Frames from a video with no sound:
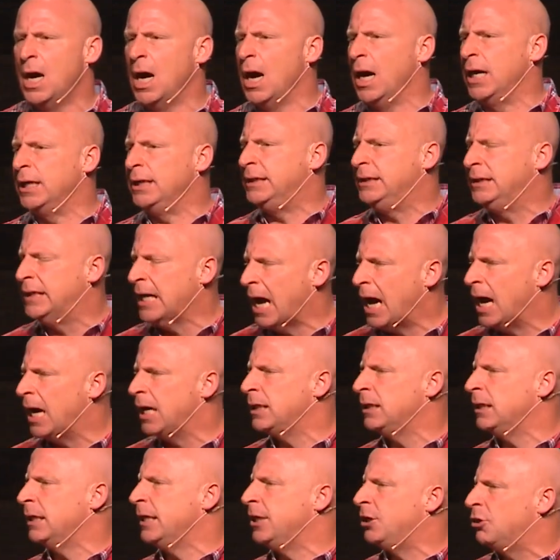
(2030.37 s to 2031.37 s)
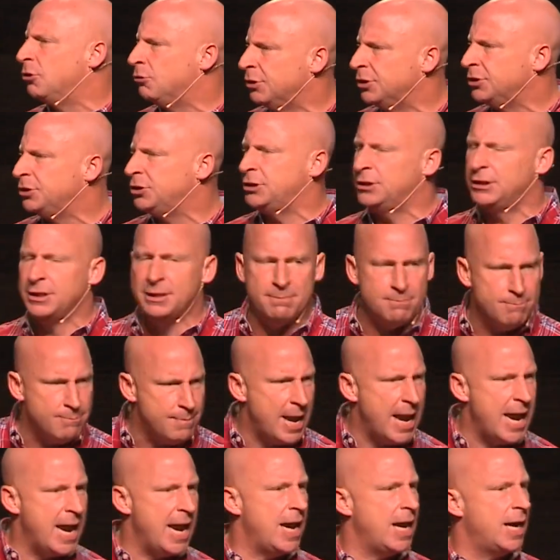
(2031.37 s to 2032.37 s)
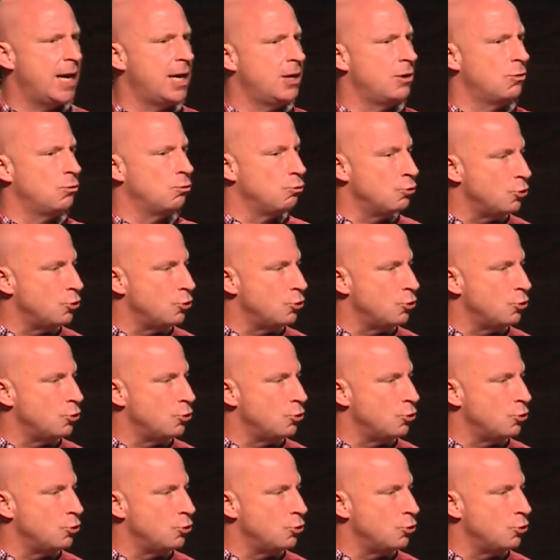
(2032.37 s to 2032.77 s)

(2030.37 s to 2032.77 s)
a godly Christian man,